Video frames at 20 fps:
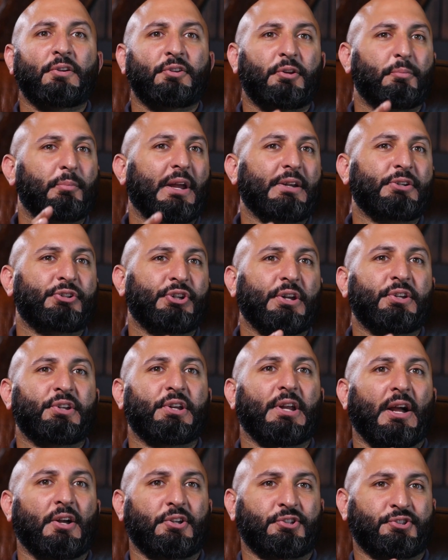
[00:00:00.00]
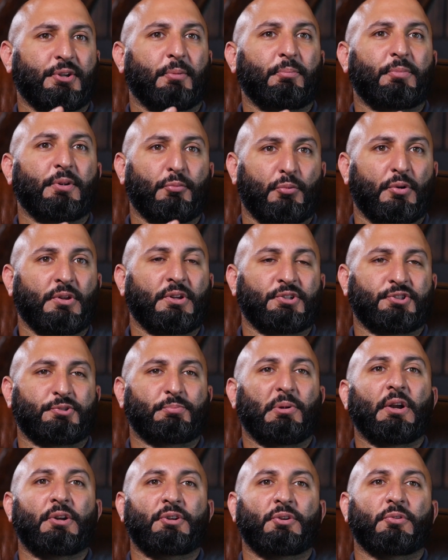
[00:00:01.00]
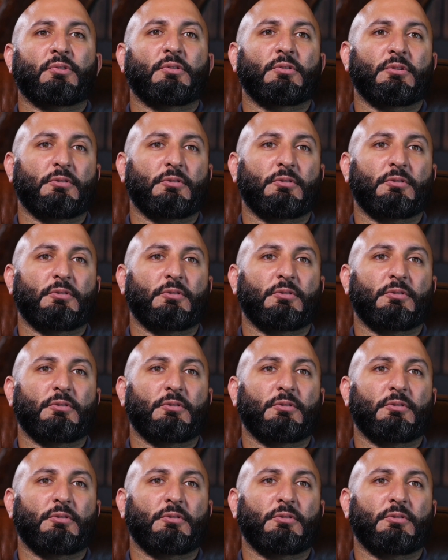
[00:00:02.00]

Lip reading: to make GTX something really special.